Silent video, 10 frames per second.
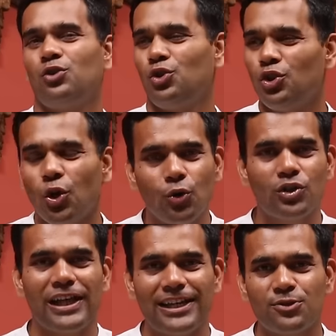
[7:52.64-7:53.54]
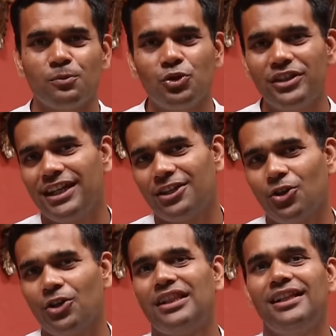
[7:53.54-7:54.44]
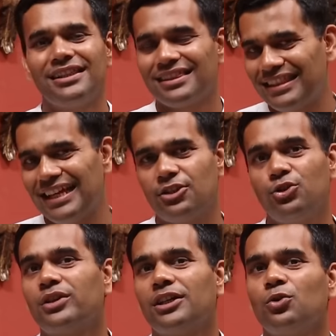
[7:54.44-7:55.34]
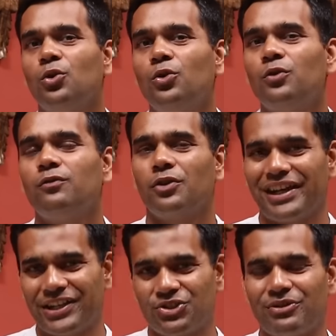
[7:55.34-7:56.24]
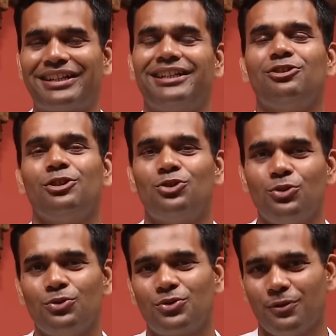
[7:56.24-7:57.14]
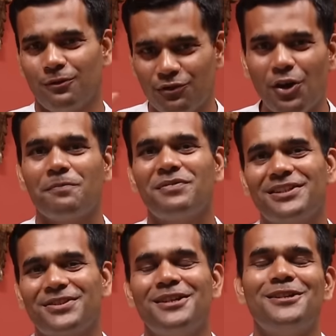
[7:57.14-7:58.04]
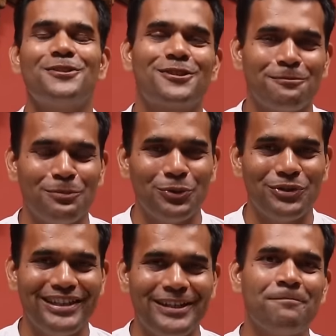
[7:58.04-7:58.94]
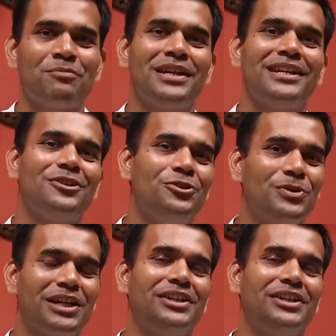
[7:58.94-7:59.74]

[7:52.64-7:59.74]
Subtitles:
if you don't like smoothie at all, then you can go for extracting the juice from this smoothie. You